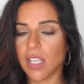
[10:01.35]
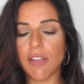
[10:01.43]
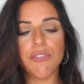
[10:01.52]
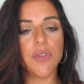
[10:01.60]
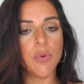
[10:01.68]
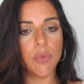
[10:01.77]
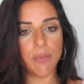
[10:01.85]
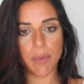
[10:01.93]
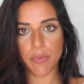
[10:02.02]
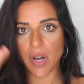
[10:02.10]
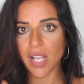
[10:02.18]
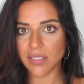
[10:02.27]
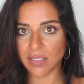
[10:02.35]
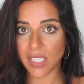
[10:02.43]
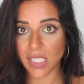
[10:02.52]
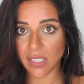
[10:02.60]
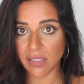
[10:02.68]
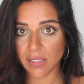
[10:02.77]
If you memorize
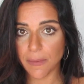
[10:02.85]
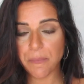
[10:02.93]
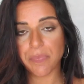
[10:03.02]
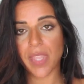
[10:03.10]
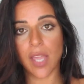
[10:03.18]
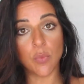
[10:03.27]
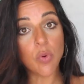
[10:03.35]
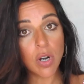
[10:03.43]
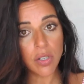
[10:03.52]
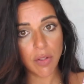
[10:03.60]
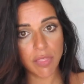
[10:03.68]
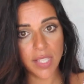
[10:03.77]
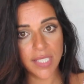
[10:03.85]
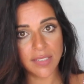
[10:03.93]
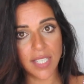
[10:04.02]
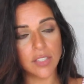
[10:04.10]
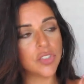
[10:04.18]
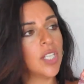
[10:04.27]
these and work on
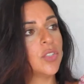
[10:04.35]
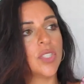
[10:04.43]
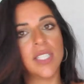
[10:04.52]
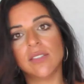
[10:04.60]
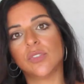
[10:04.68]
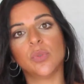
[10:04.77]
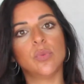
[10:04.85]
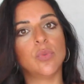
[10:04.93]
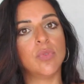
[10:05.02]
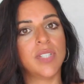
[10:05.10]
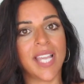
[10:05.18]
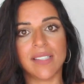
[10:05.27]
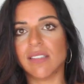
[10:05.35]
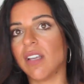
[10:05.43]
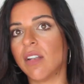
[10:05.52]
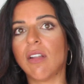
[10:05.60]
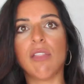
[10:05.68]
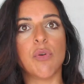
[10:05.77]
these and try to get
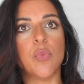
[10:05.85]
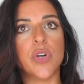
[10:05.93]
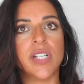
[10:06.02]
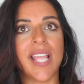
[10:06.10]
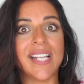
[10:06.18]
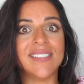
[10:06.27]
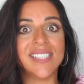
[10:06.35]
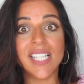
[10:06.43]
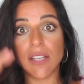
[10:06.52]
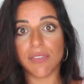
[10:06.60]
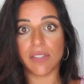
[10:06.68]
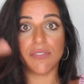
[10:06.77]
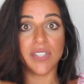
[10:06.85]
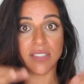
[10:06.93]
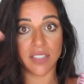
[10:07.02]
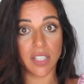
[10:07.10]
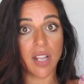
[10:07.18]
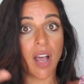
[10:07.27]
another word and see if it
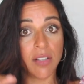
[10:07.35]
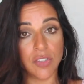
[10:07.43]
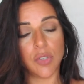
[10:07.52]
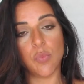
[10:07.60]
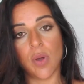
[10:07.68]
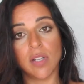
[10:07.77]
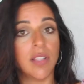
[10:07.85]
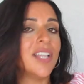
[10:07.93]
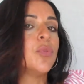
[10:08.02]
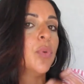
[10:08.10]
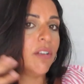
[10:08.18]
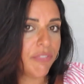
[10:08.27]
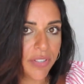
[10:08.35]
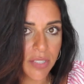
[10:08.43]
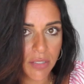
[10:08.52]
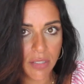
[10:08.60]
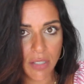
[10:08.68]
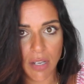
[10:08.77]
fits in under one, it will
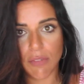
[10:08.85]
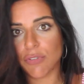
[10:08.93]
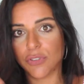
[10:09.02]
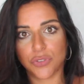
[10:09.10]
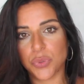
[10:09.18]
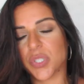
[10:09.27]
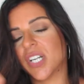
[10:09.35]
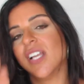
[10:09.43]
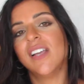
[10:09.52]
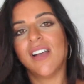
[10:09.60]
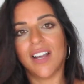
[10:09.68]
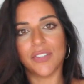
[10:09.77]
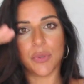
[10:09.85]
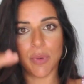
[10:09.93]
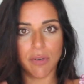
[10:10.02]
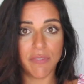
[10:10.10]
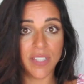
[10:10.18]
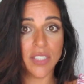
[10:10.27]
fit for sure under
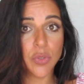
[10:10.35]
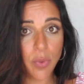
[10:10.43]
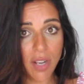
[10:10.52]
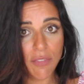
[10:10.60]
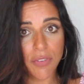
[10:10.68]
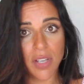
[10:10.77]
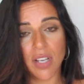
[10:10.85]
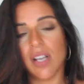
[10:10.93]
one of these 12